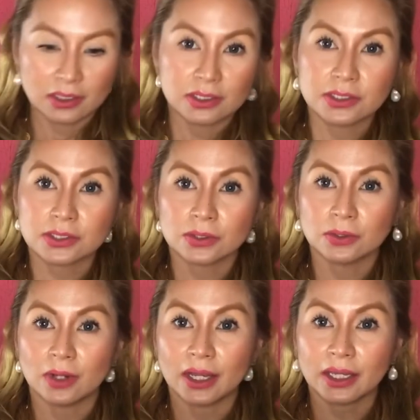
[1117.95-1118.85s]
So
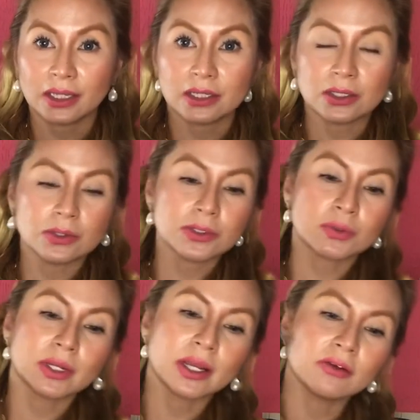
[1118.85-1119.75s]
I can use
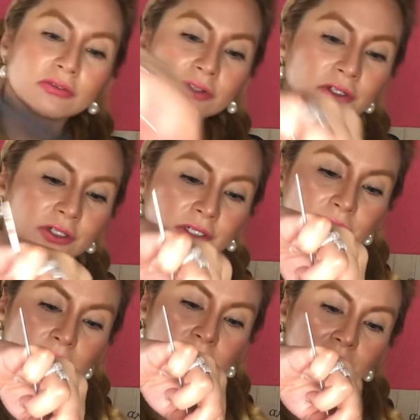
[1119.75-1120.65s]
whatever
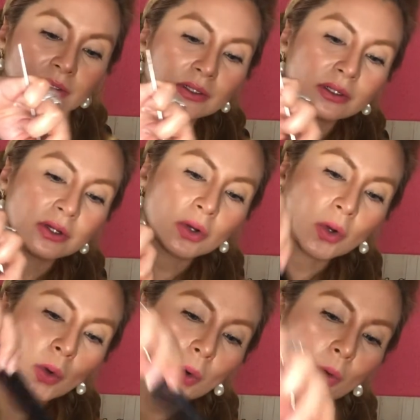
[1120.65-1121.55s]

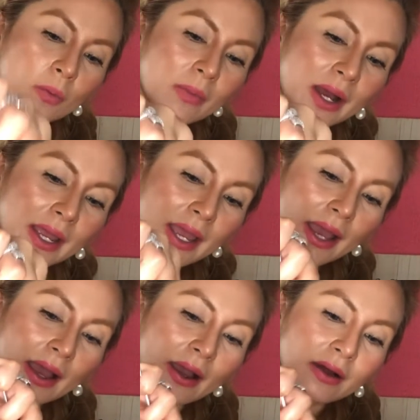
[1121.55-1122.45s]
comb I
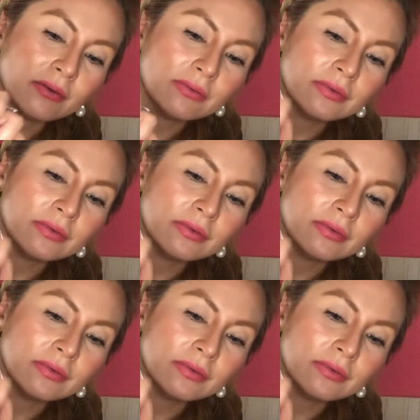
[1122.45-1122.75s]
have.